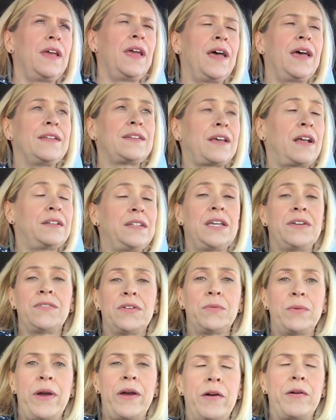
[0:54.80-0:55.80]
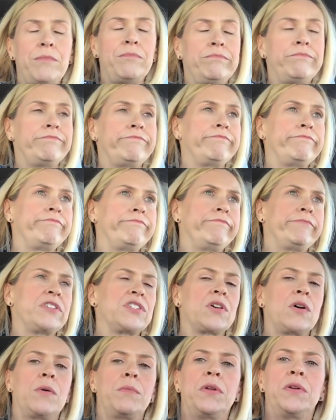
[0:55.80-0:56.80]
And I'll never wear them.
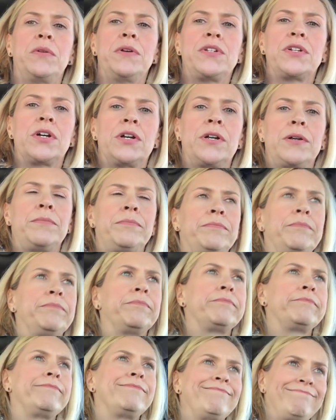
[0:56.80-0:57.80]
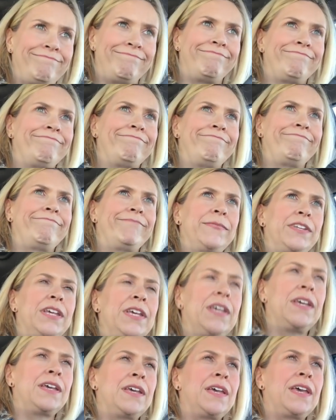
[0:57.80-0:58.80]
So I'm going to return
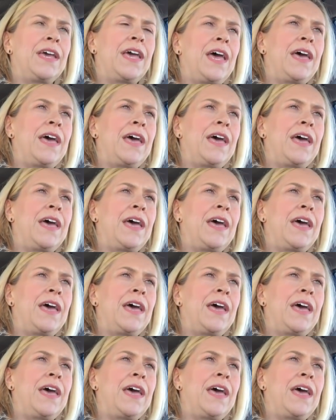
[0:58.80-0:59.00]
them.